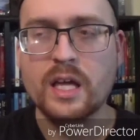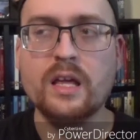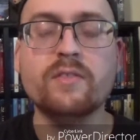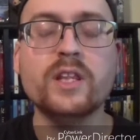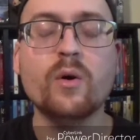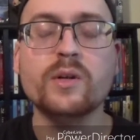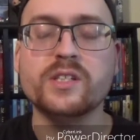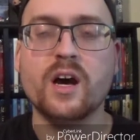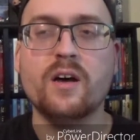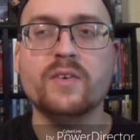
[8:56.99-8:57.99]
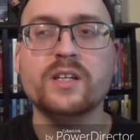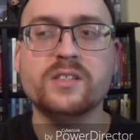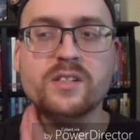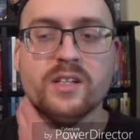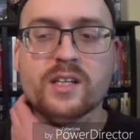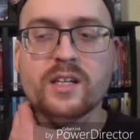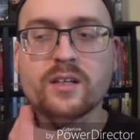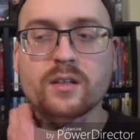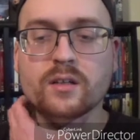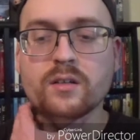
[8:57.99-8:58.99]
even though it's
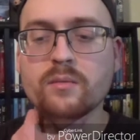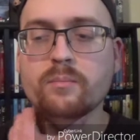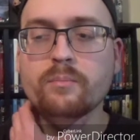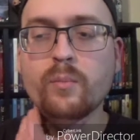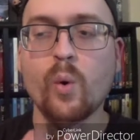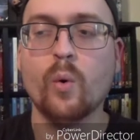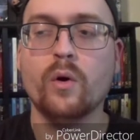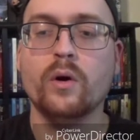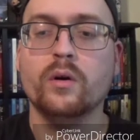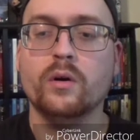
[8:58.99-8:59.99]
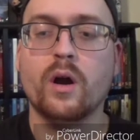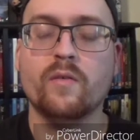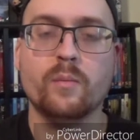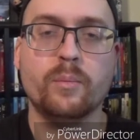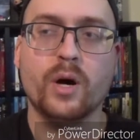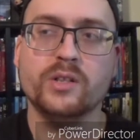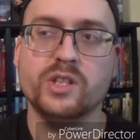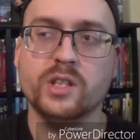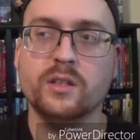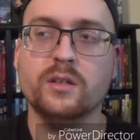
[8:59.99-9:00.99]
obviously more of a
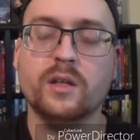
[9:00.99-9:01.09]
budget.